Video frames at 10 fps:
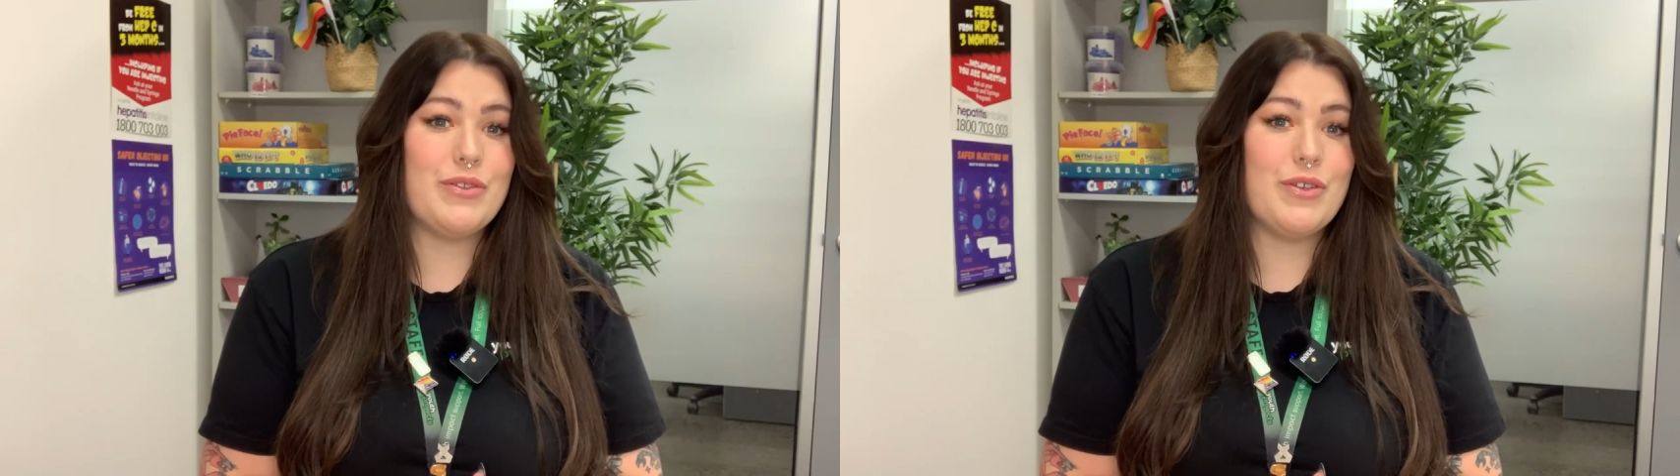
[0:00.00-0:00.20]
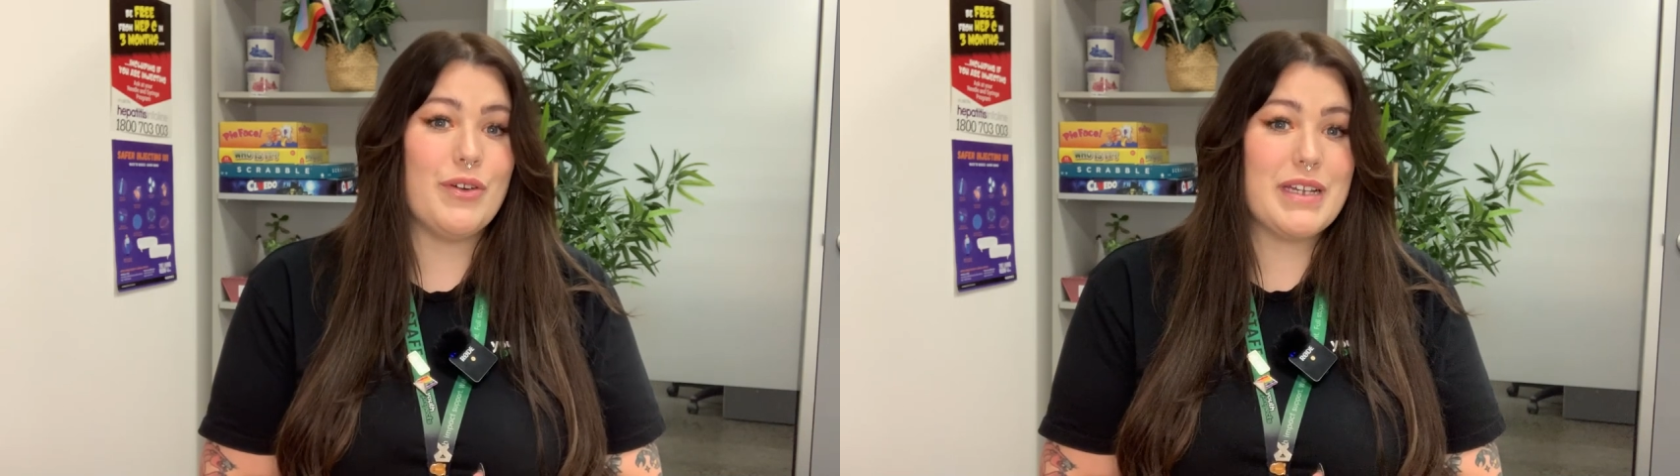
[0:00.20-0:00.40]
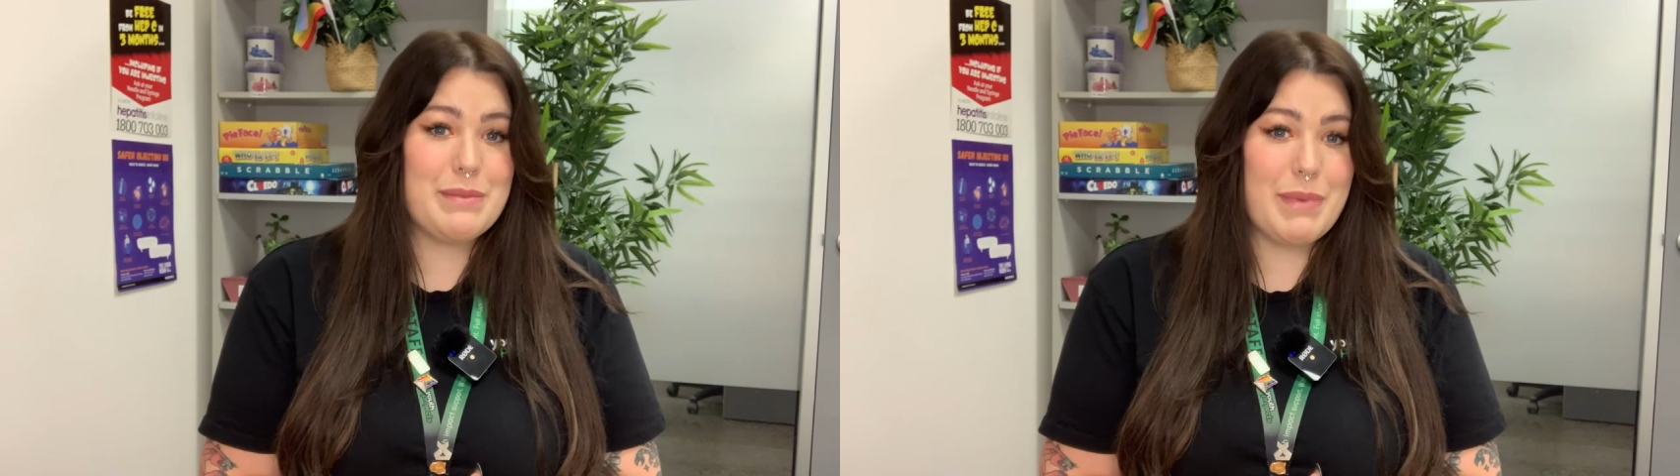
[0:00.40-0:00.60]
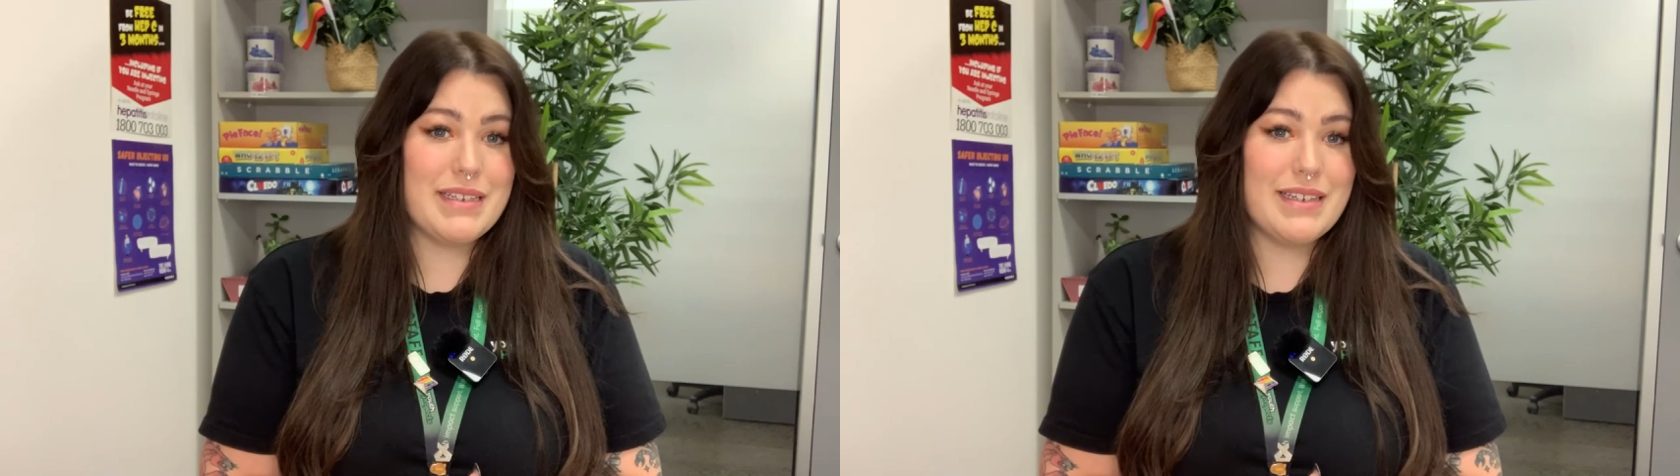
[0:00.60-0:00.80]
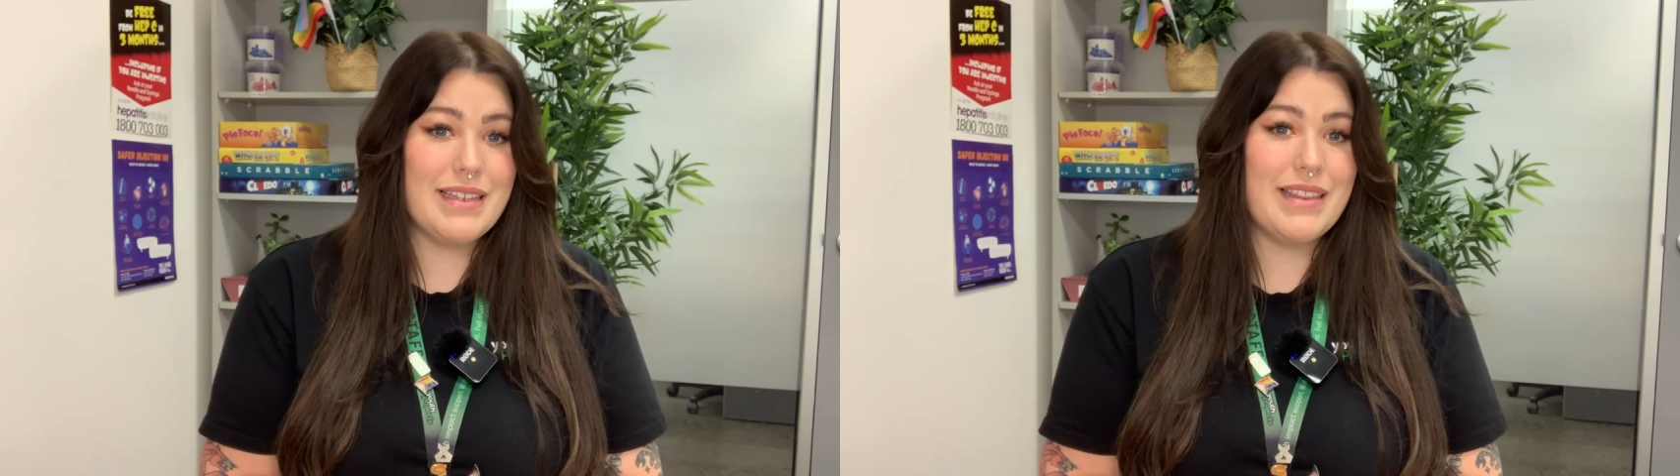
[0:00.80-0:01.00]
you're
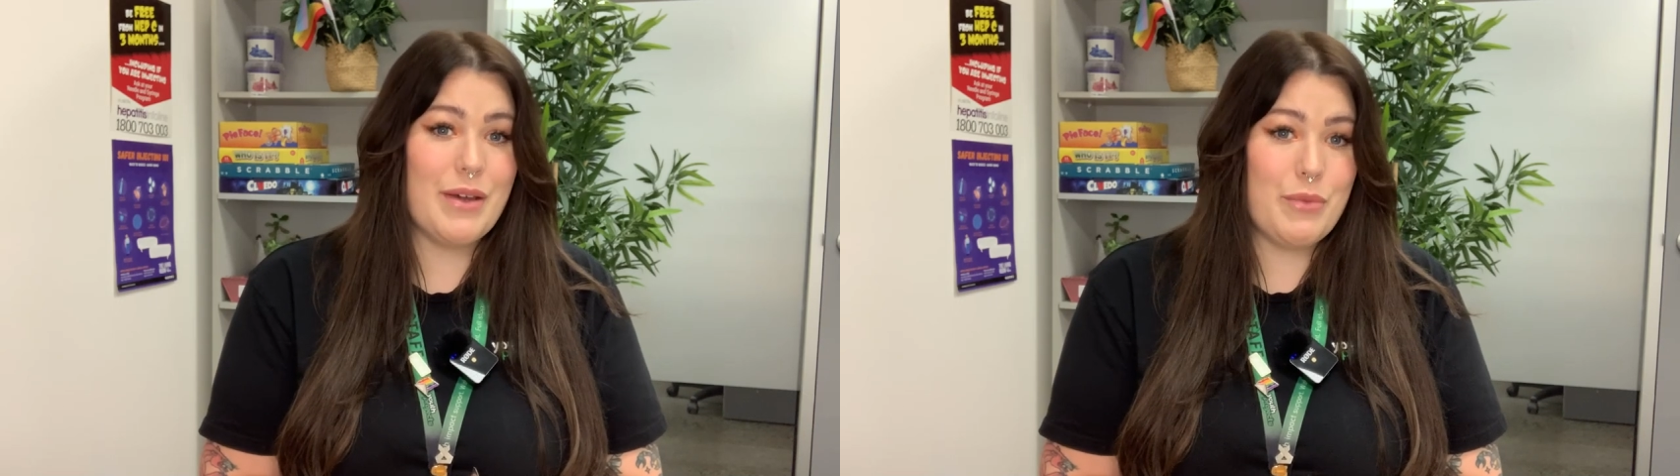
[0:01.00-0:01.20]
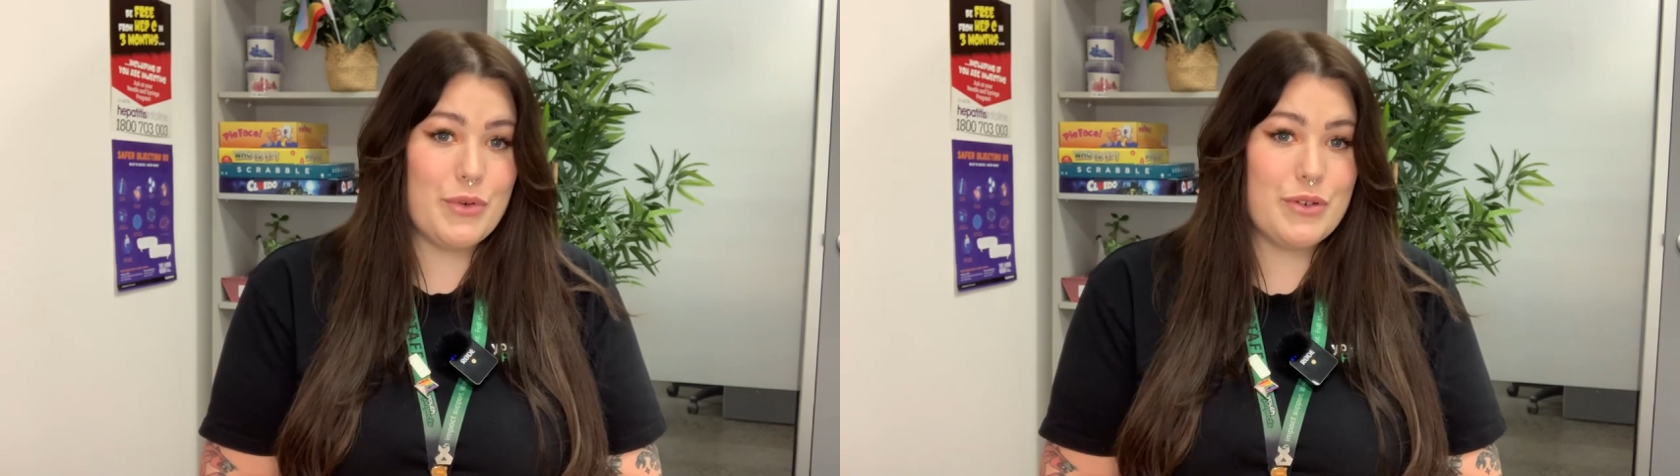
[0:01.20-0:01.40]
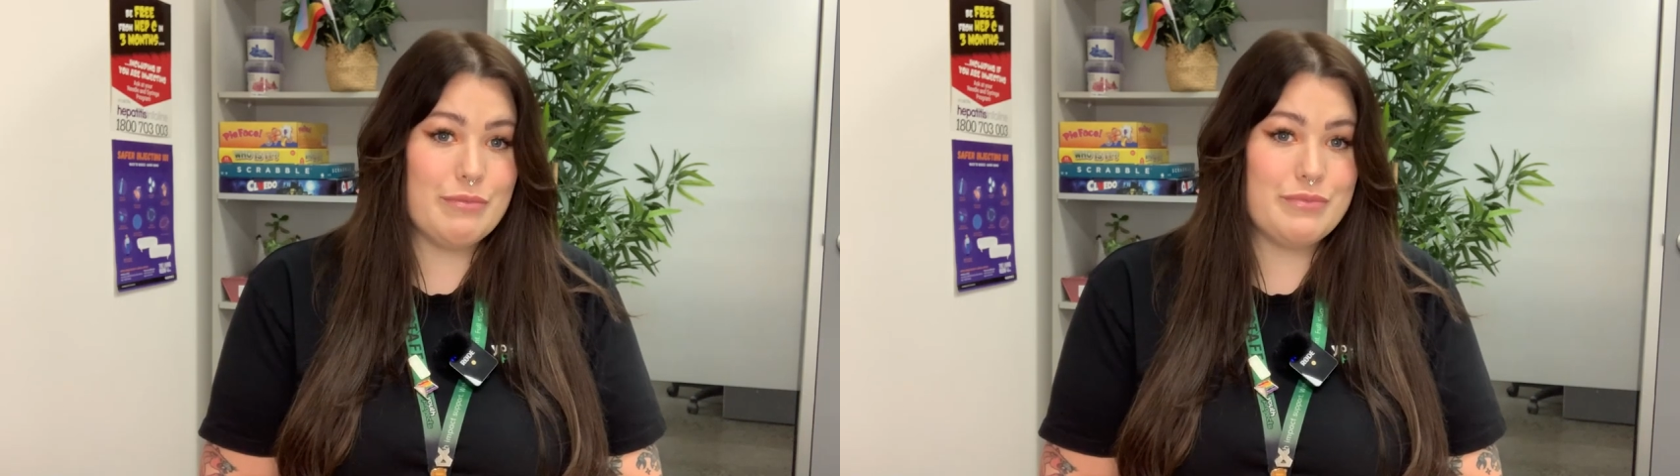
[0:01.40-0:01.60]
expected that they would.